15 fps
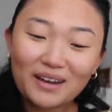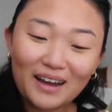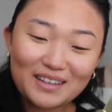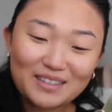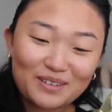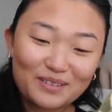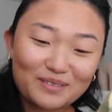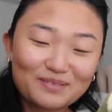
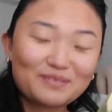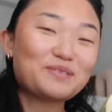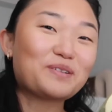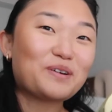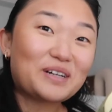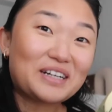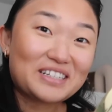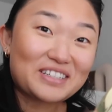As
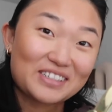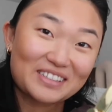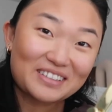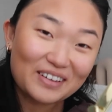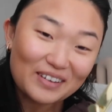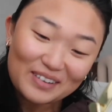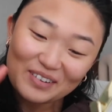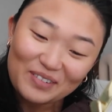cringe
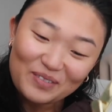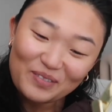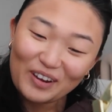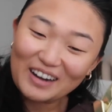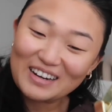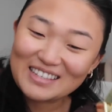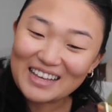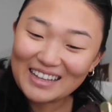and
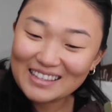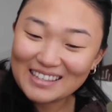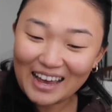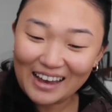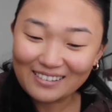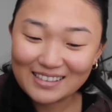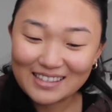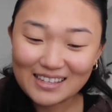weird as that
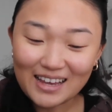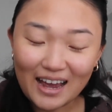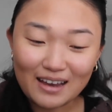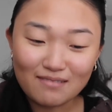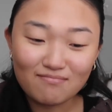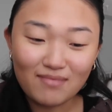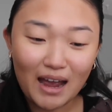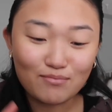sounds,
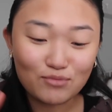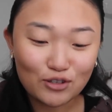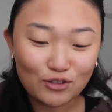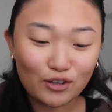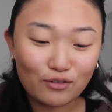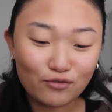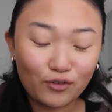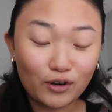I'm just
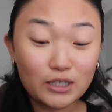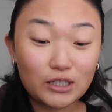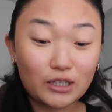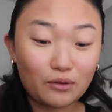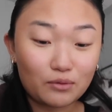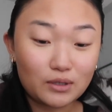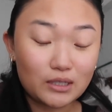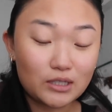looking forward to
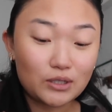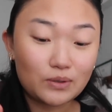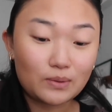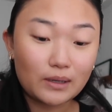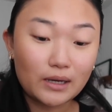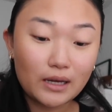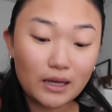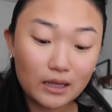going
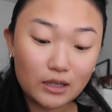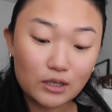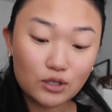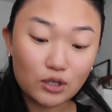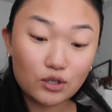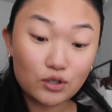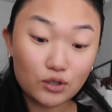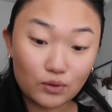to this
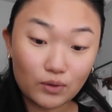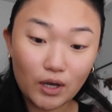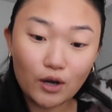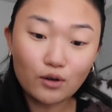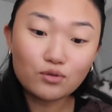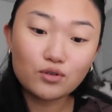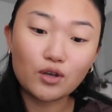studio.